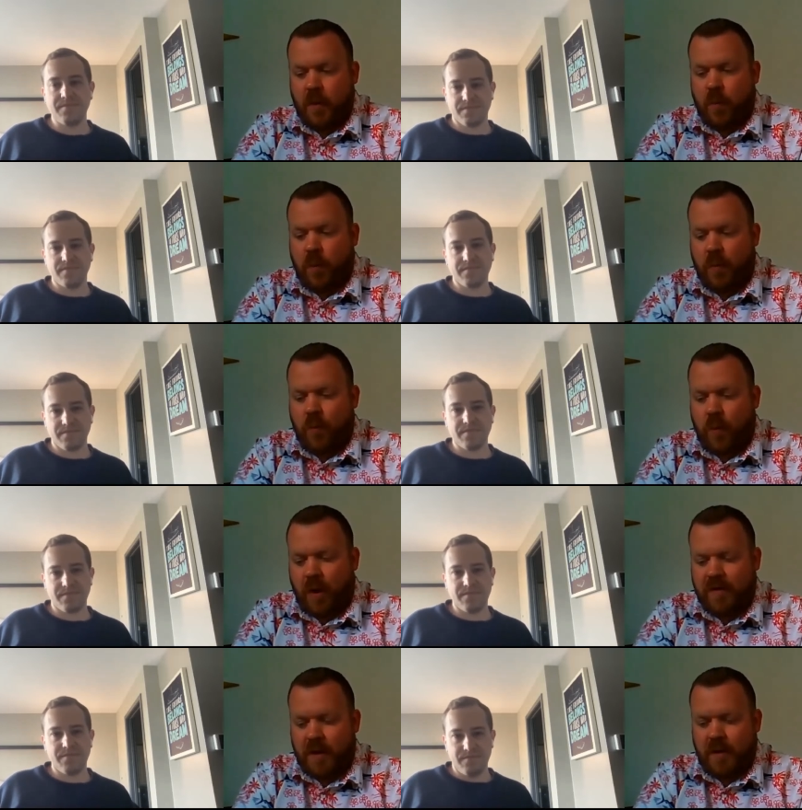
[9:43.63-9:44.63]
Speaker 1: What
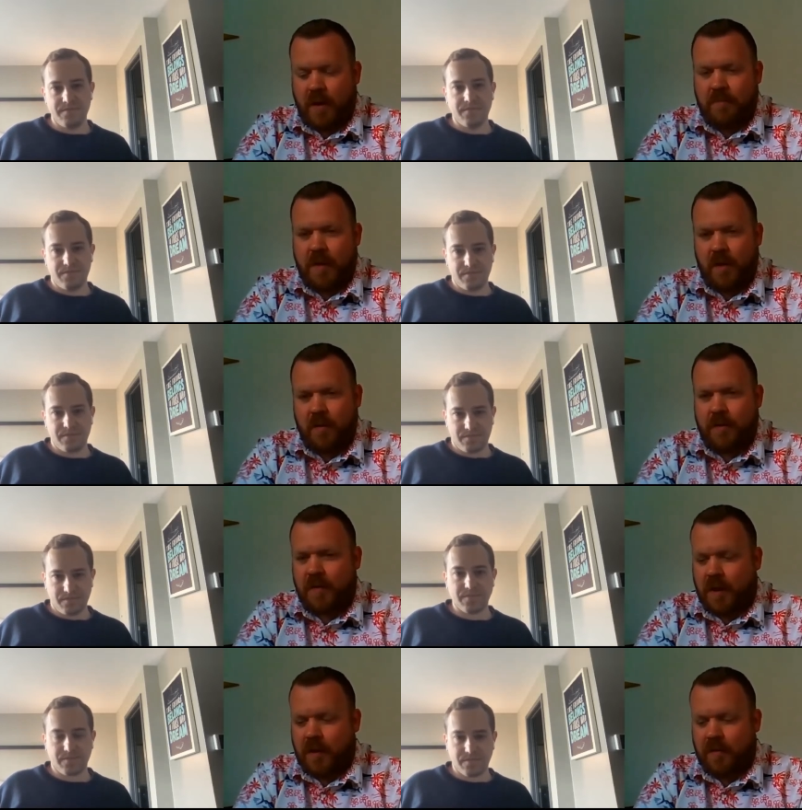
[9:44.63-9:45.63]
was it in Miller's
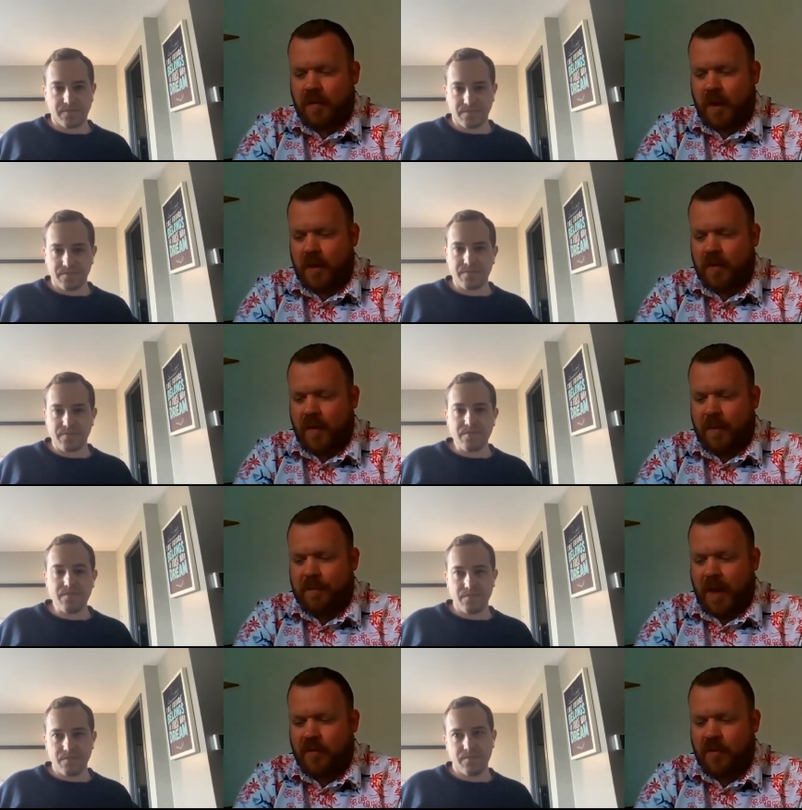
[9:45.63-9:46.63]
skill set that
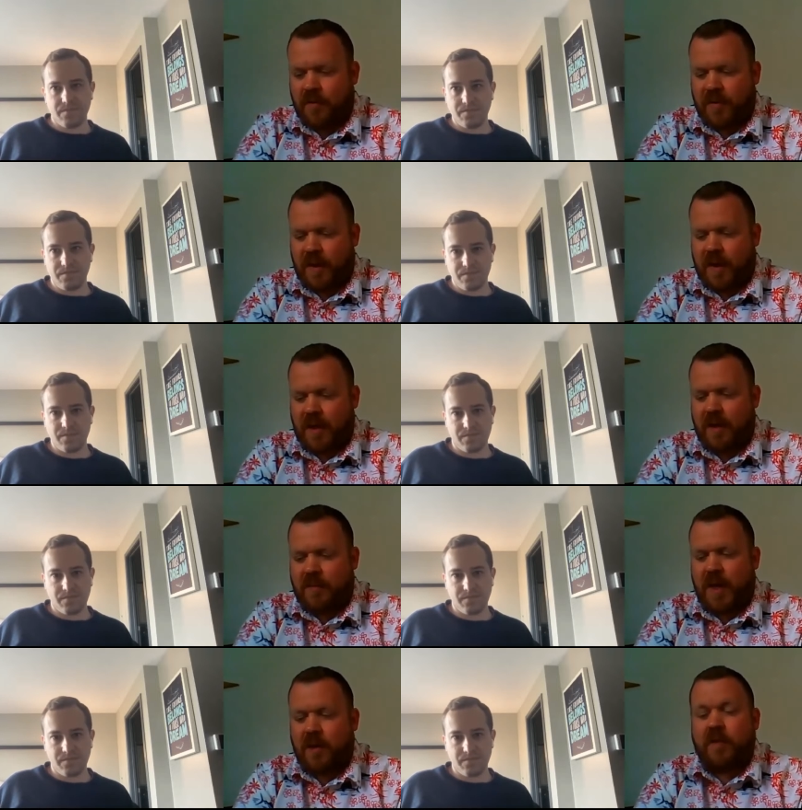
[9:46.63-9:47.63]
made you think
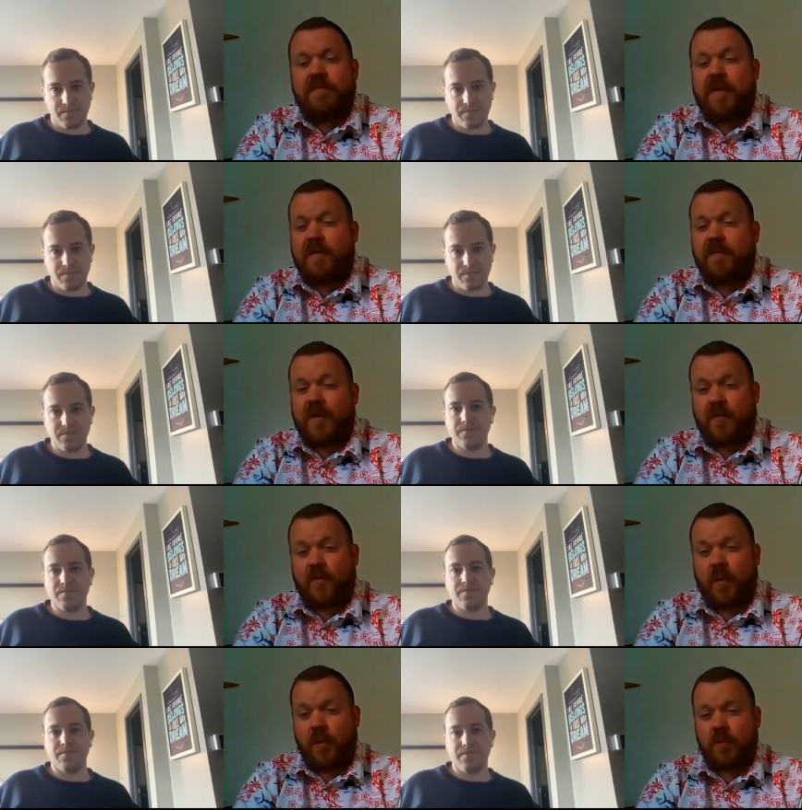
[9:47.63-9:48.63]
he'd be a good fit for this
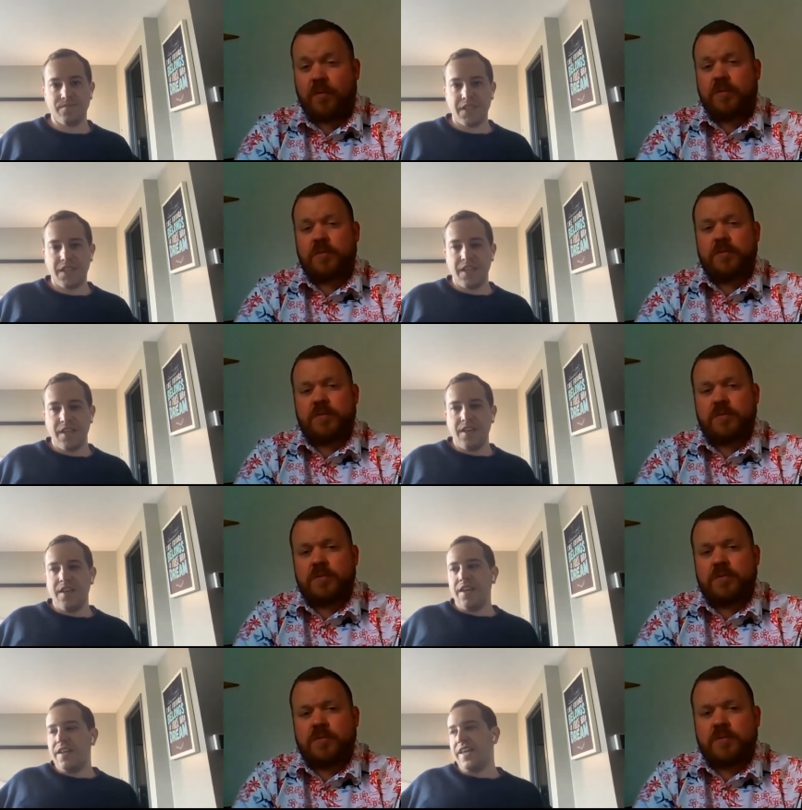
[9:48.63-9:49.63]
role?
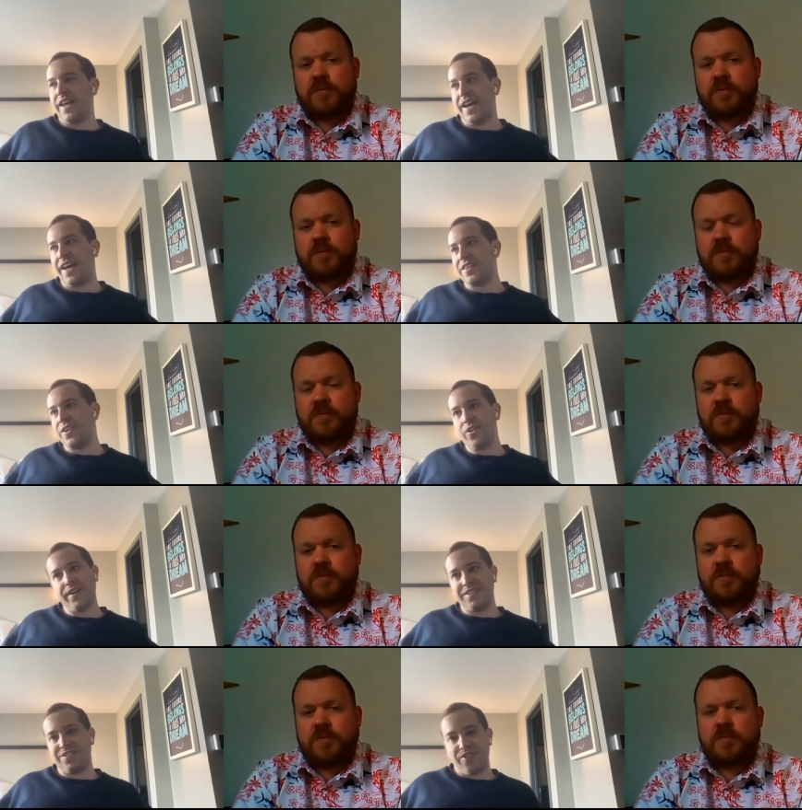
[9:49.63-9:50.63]
Speaker 2: Yeah,
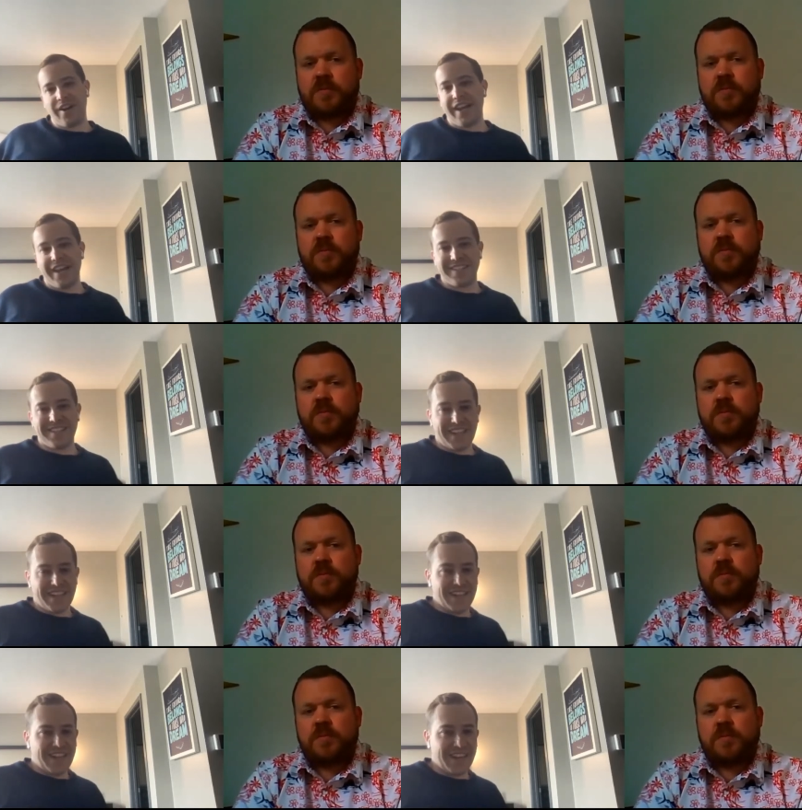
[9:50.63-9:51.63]
Logan's great, isn't
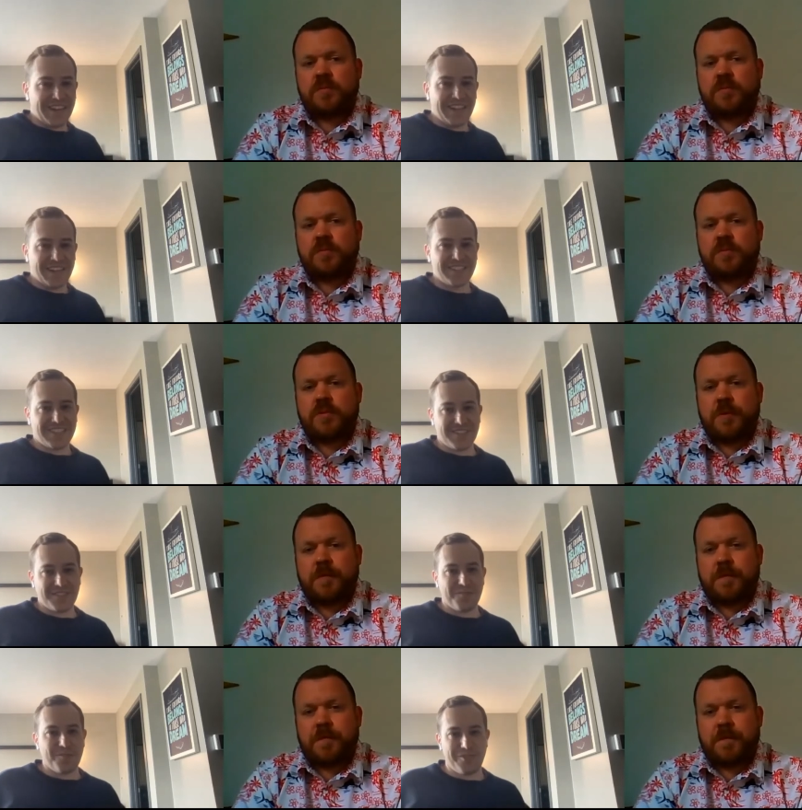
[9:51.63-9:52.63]
he? He kind of like
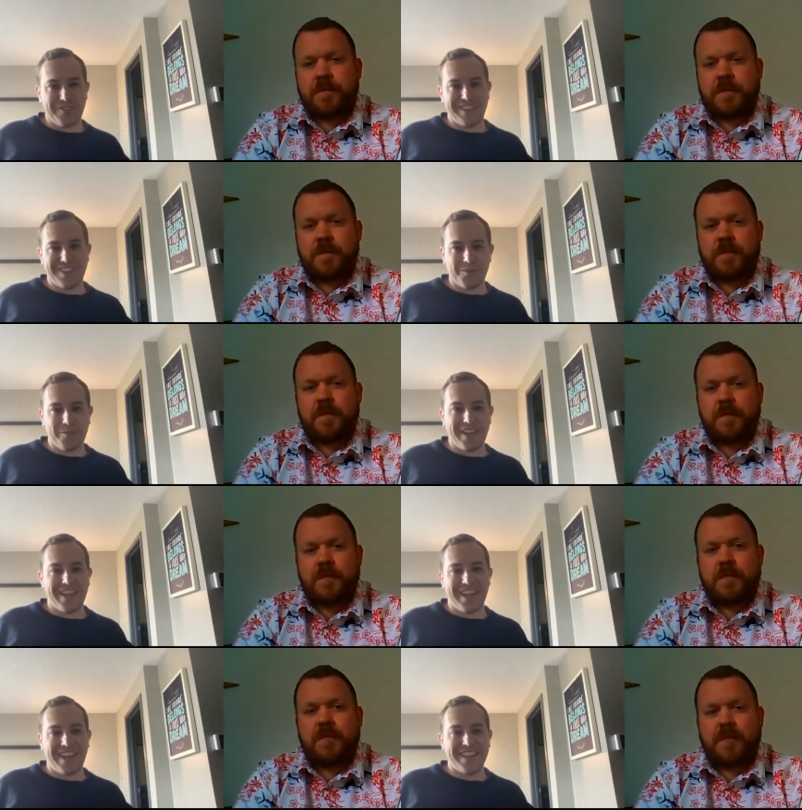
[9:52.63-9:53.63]
steals the movie a little
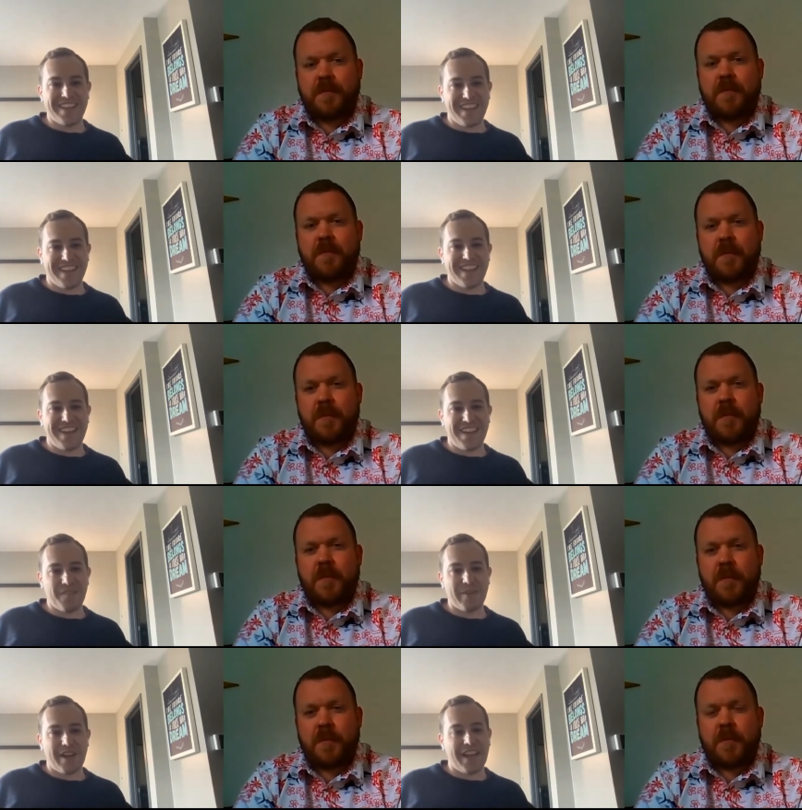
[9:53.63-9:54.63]
bit. And like,
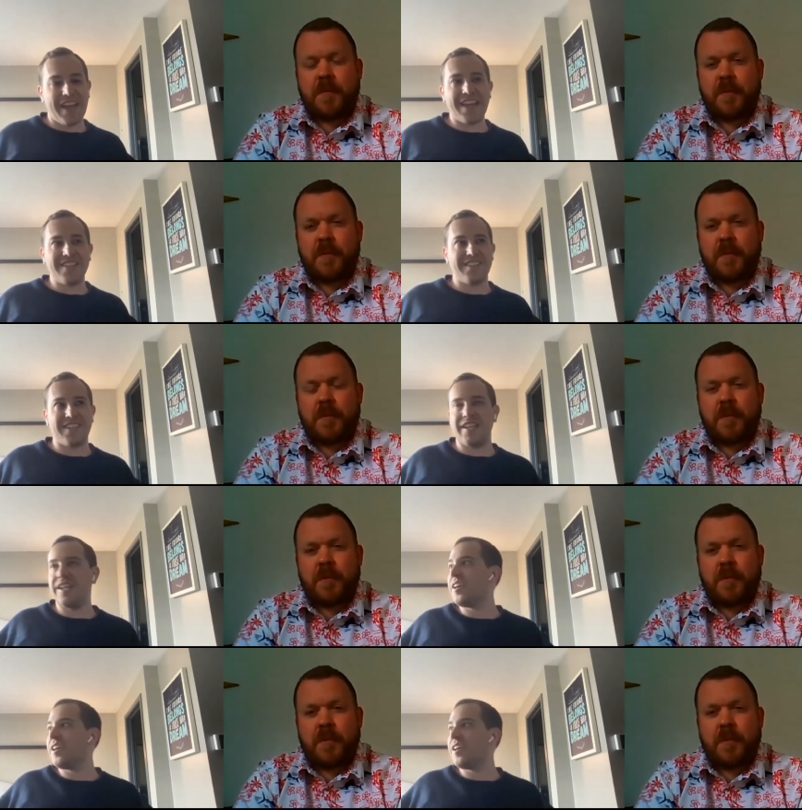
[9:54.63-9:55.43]
I had seen